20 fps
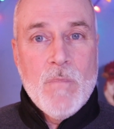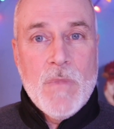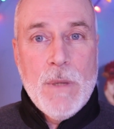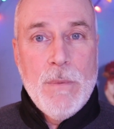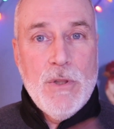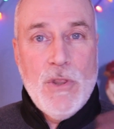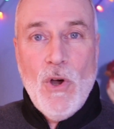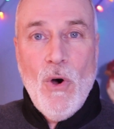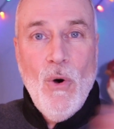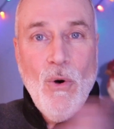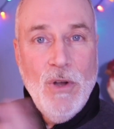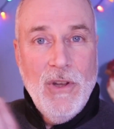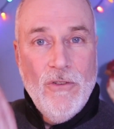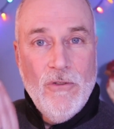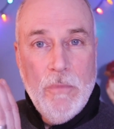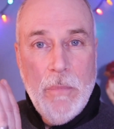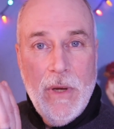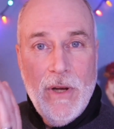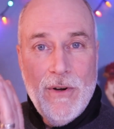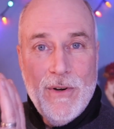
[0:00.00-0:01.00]
But the Holy
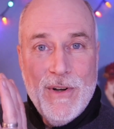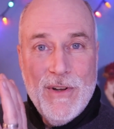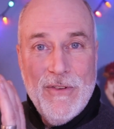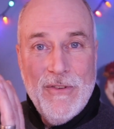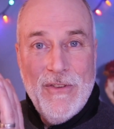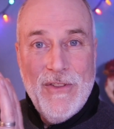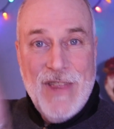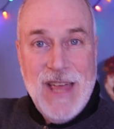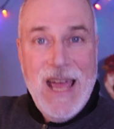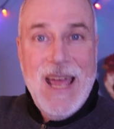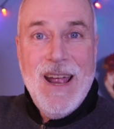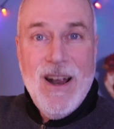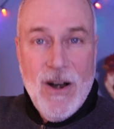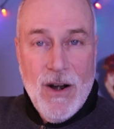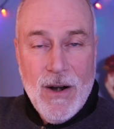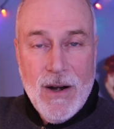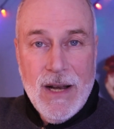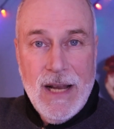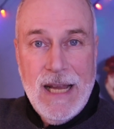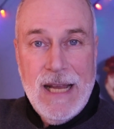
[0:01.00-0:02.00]
Spirit is
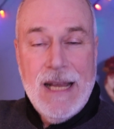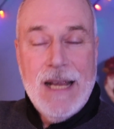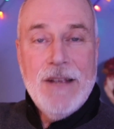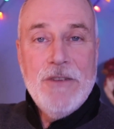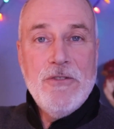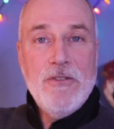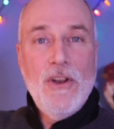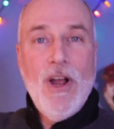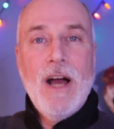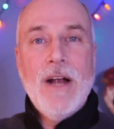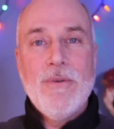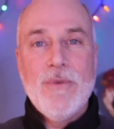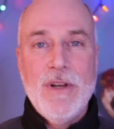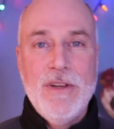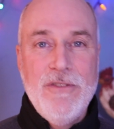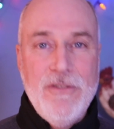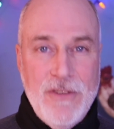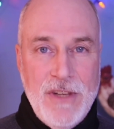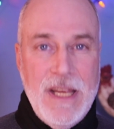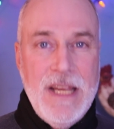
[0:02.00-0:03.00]
there. He has not
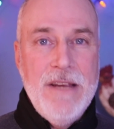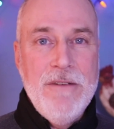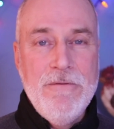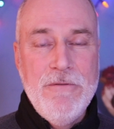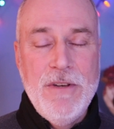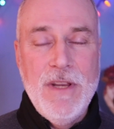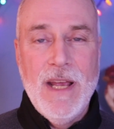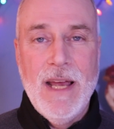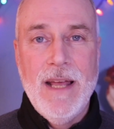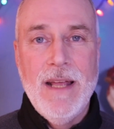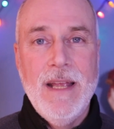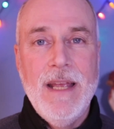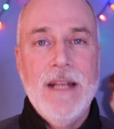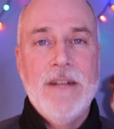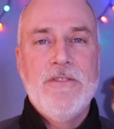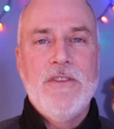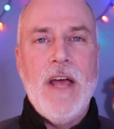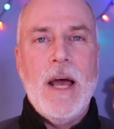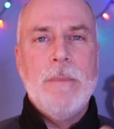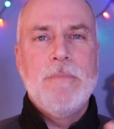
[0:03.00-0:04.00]
received yet.
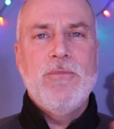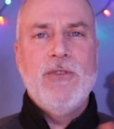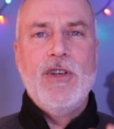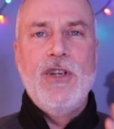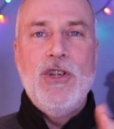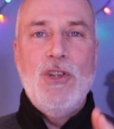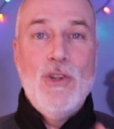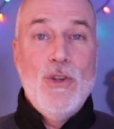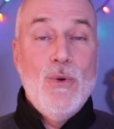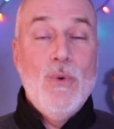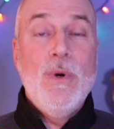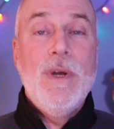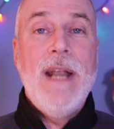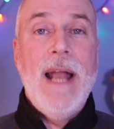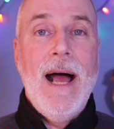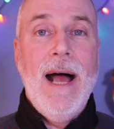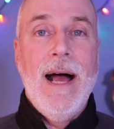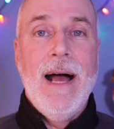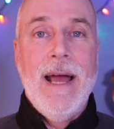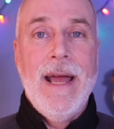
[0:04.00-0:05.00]
It's up to you and
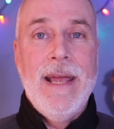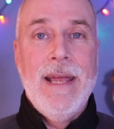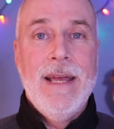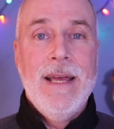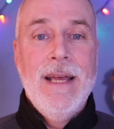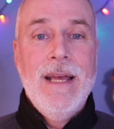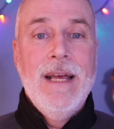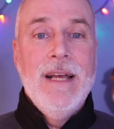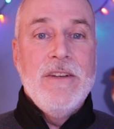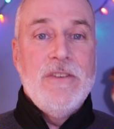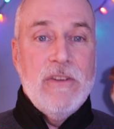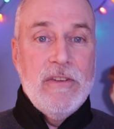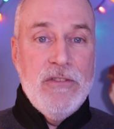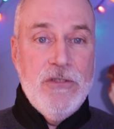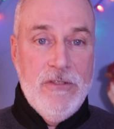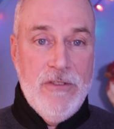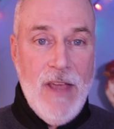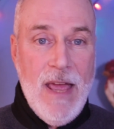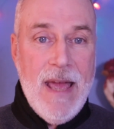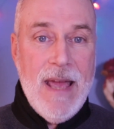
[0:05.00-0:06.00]
I to
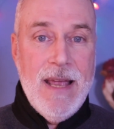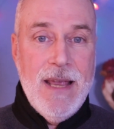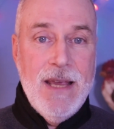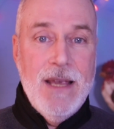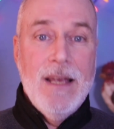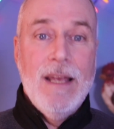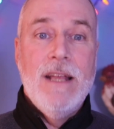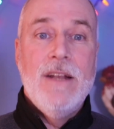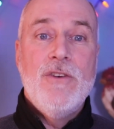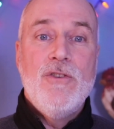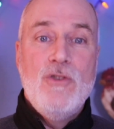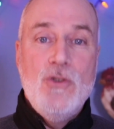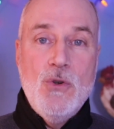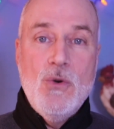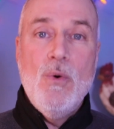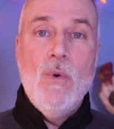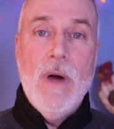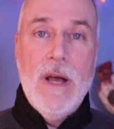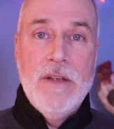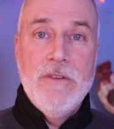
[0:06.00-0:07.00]
say and
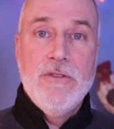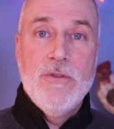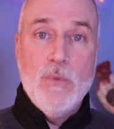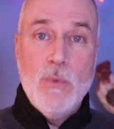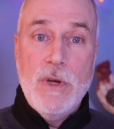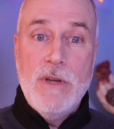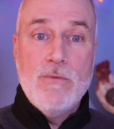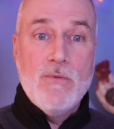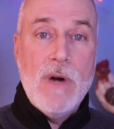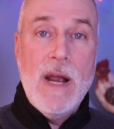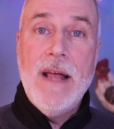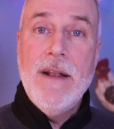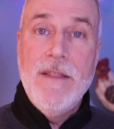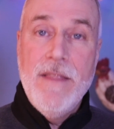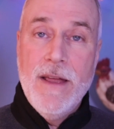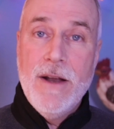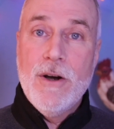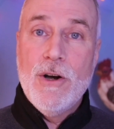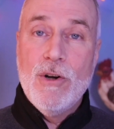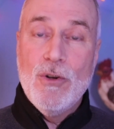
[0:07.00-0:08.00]
do as we read
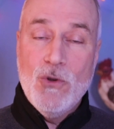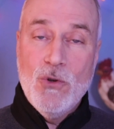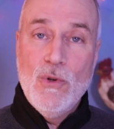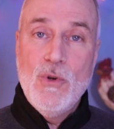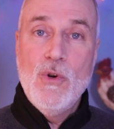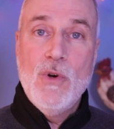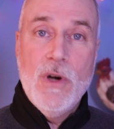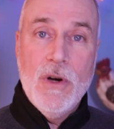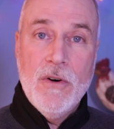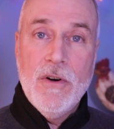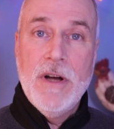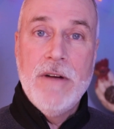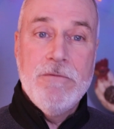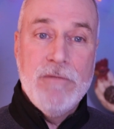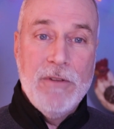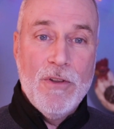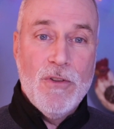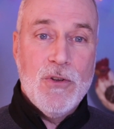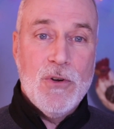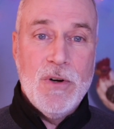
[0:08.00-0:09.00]
there in Luke
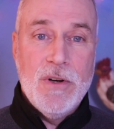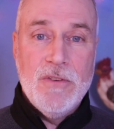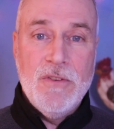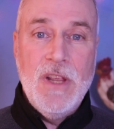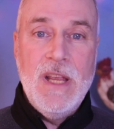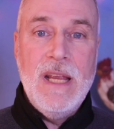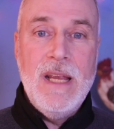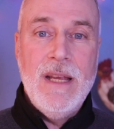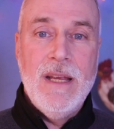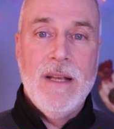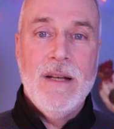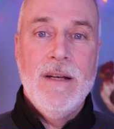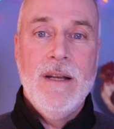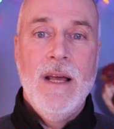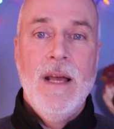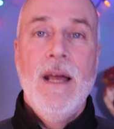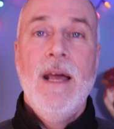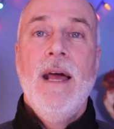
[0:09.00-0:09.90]
11:13,